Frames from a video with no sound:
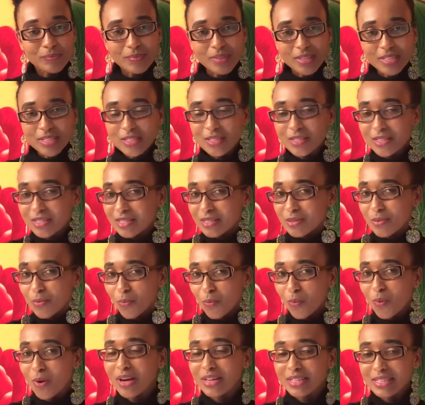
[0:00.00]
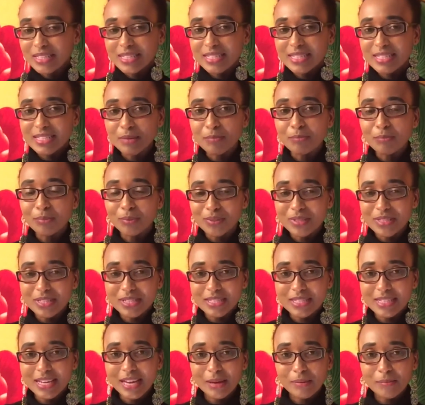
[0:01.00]
This one simple
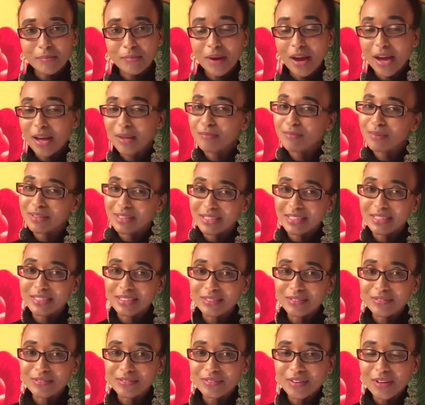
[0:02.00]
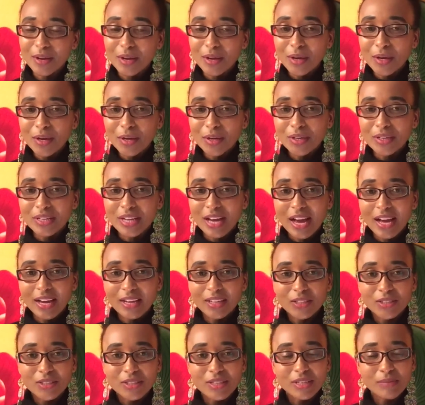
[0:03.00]
step, I believe, could
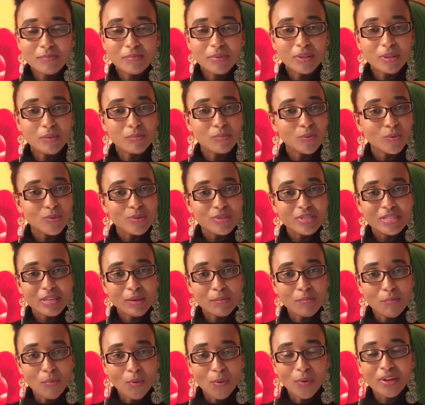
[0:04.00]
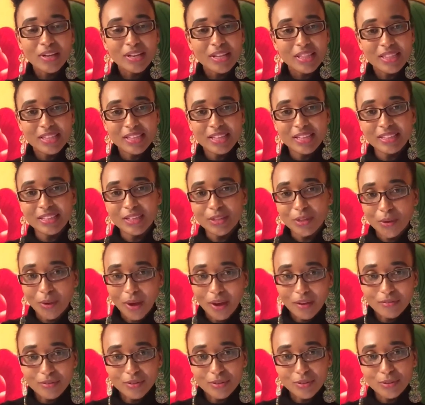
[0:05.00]
actually be the most important thing that you
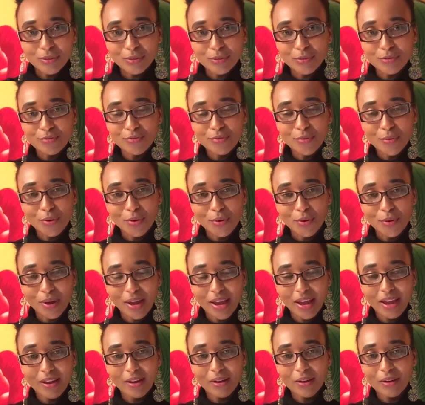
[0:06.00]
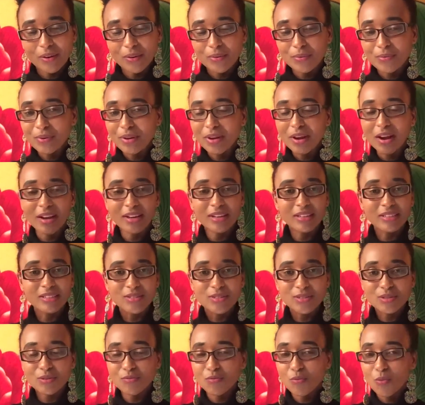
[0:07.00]
ever do for your hair,
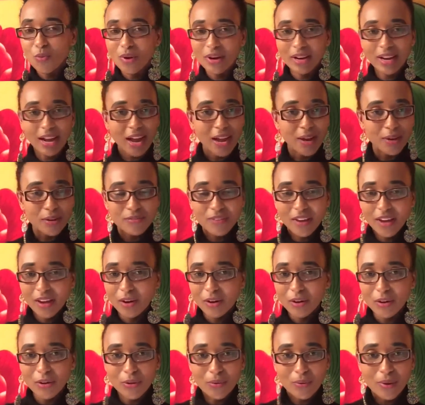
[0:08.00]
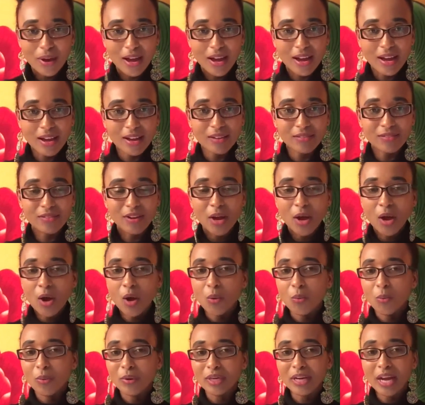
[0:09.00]
regardless of what kind of hair you have,
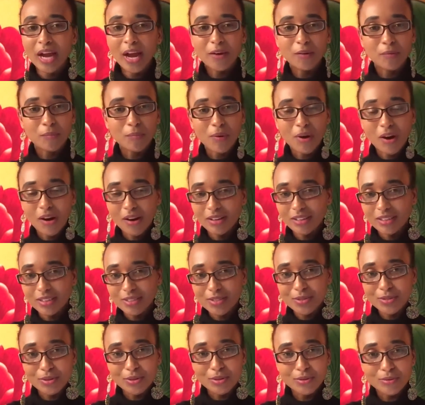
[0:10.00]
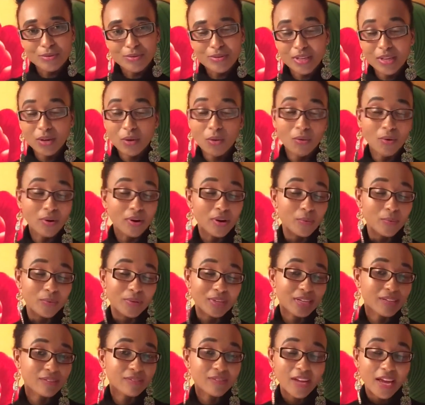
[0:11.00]
what kind of products you're using, or
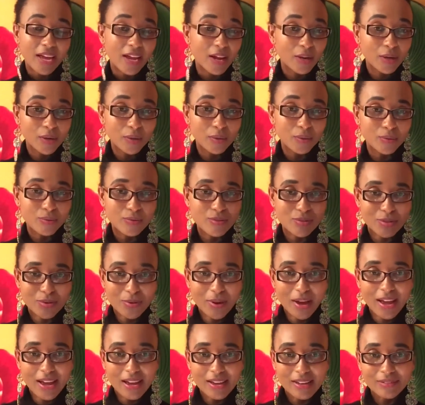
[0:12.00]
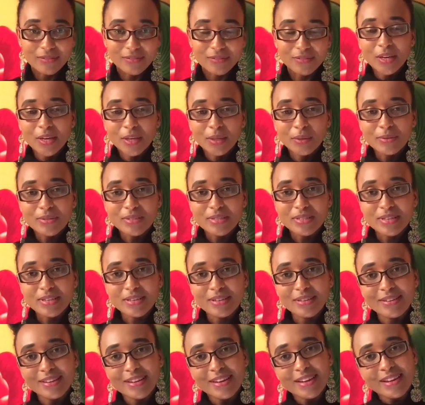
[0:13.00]
whatever hair goals you have. You
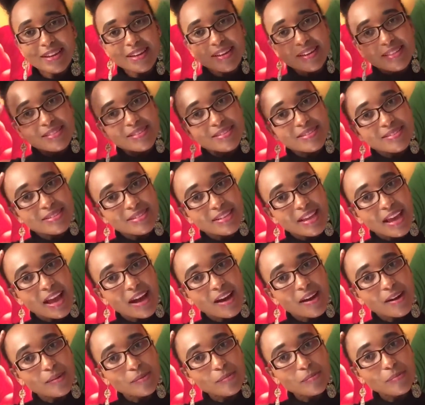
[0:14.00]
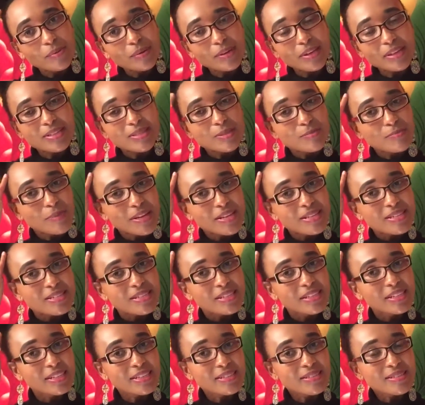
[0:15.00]
see, the scalp is
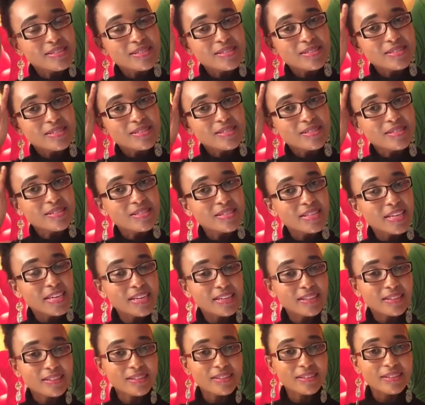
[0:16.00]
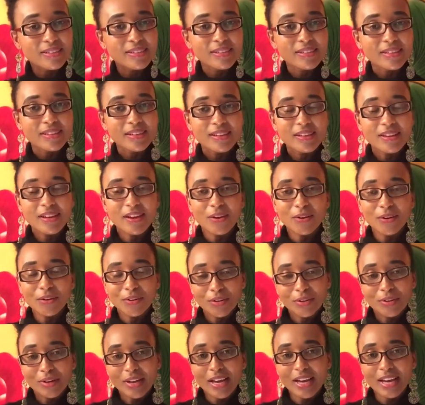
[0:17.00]
basically the skin
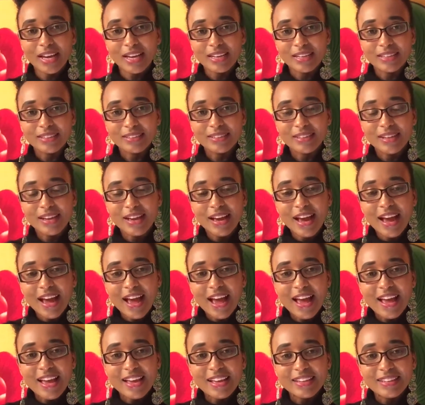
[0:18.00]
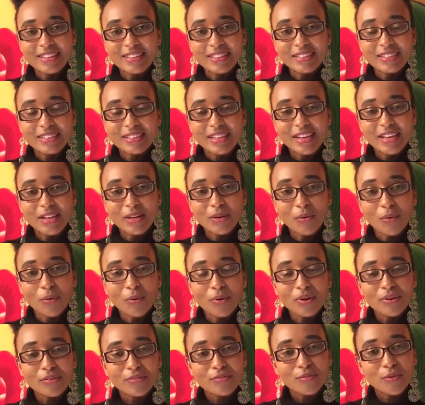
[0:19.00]
on your head, and in
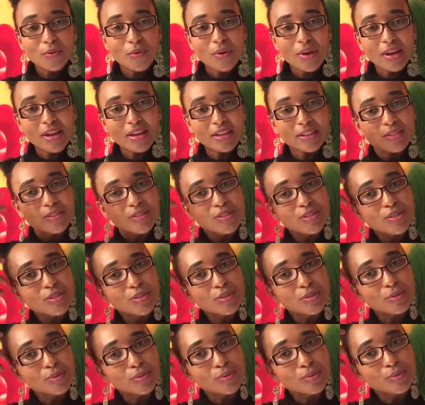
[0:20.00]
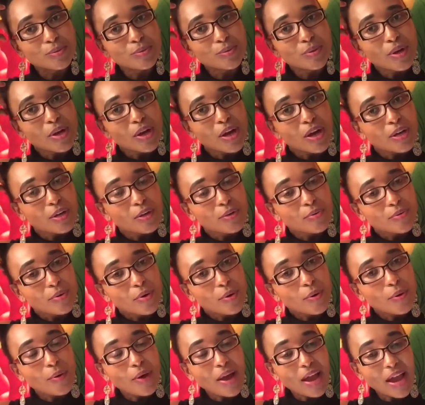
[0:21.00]
order for it to
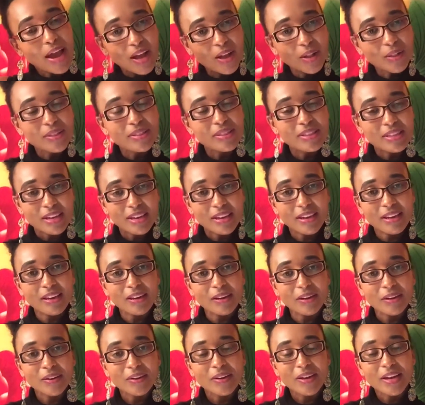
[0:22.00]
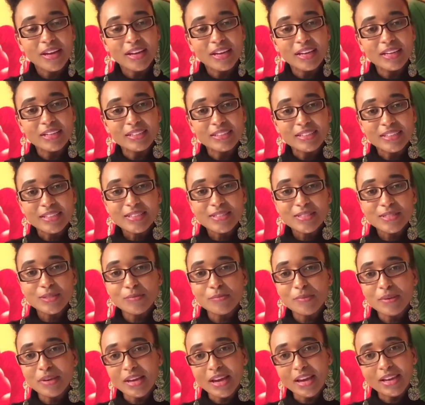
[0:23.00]
grow healthy hair, it needs
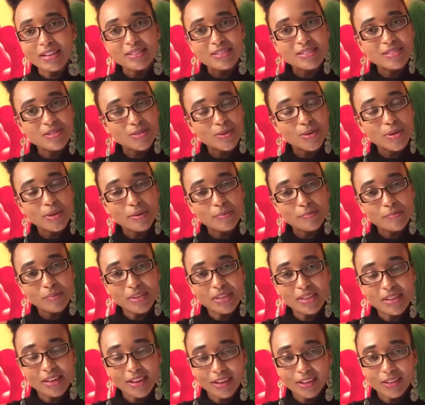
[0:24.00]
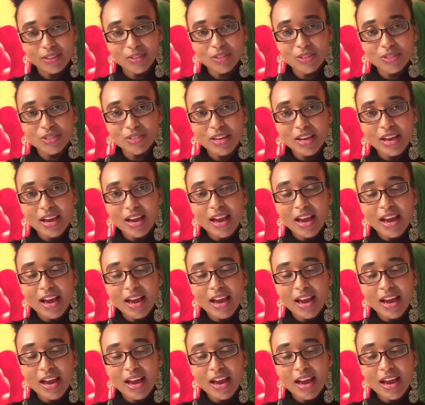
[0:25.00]
to be at a certain pH.